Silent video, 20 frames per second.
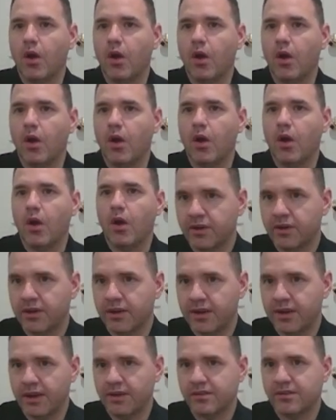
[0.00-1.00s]

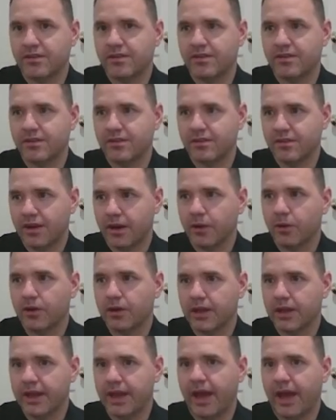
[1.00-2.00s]
without
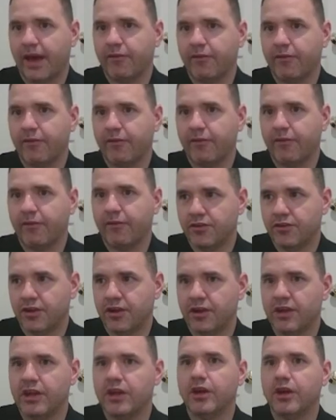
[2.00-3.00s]
necessarily having to
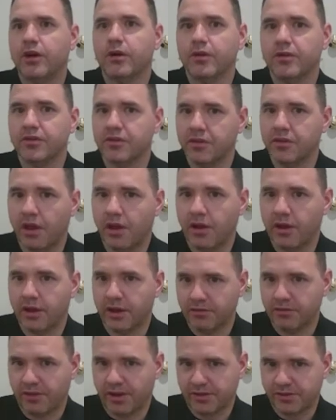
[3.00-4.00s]
engage in
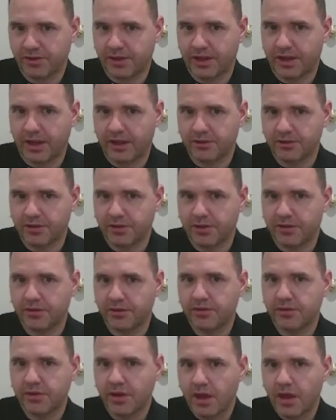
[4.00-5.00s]
years-long
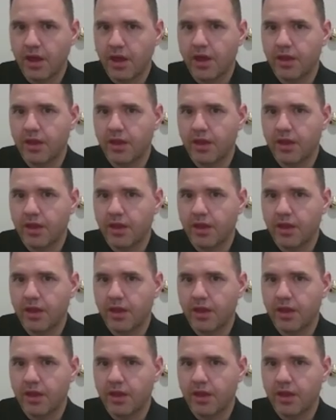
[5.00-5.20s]
investigations?